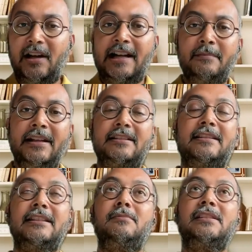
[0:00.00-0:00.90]
So I'm an
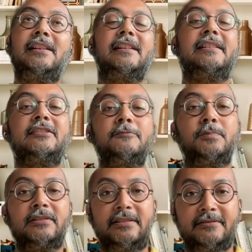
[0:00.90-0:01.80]
extremely aggressive
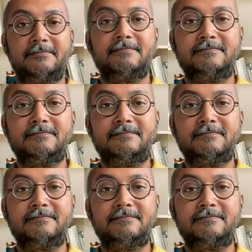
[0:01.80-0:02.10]
person,